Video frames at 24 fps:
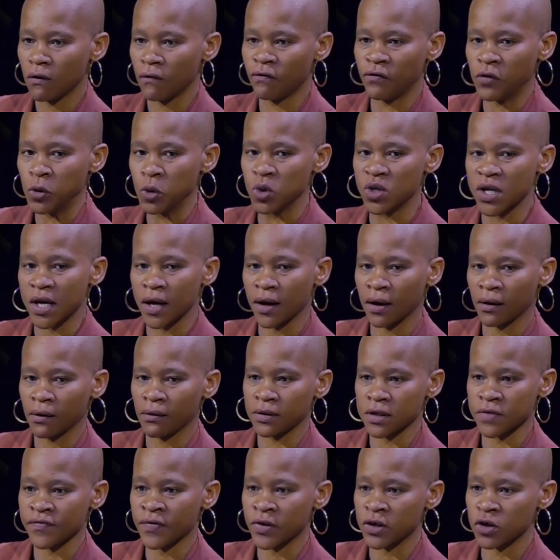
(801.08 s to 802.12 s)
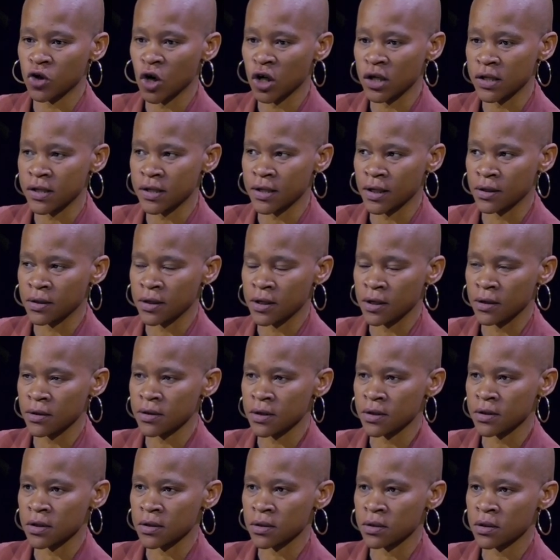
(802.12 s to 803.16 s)
fusing different dance techniques.
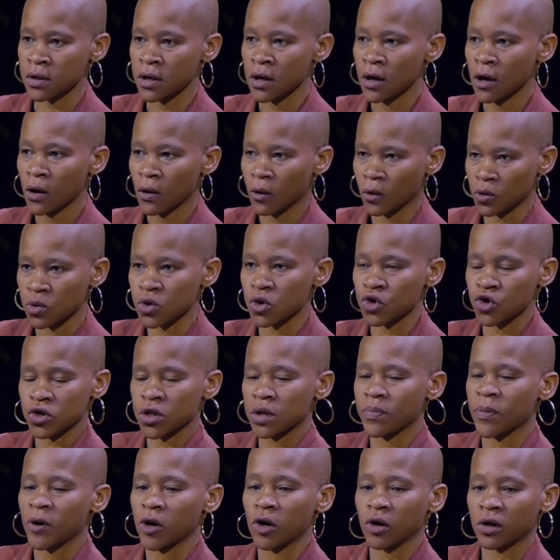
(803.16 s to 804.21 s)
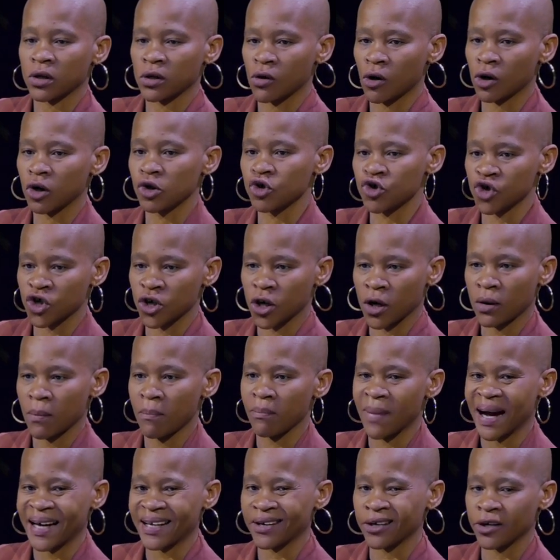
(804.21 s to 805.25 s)
It's also just about acknowledging
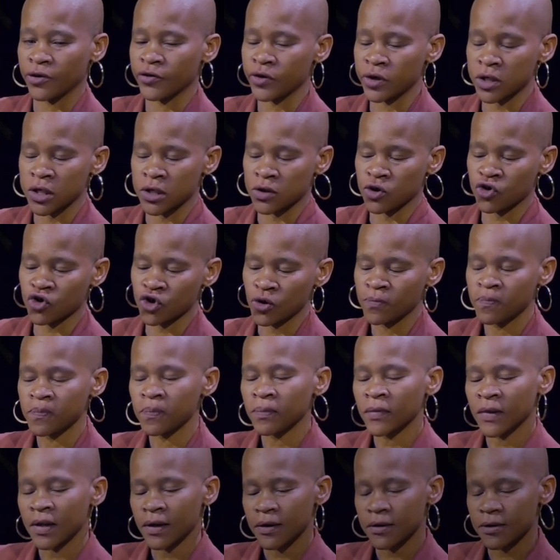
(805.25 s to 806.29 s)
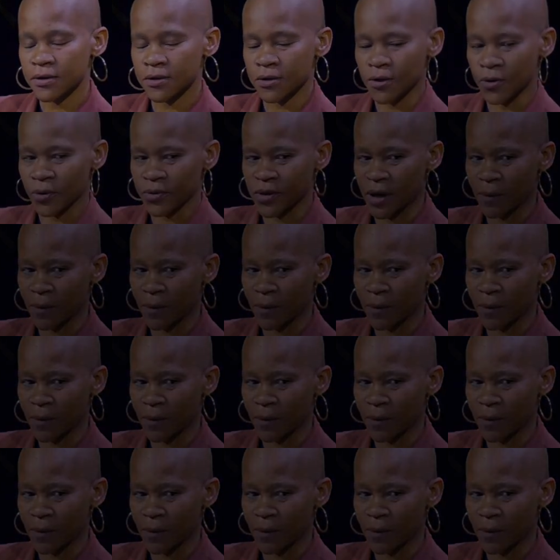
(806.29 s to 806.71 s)
my heritage. So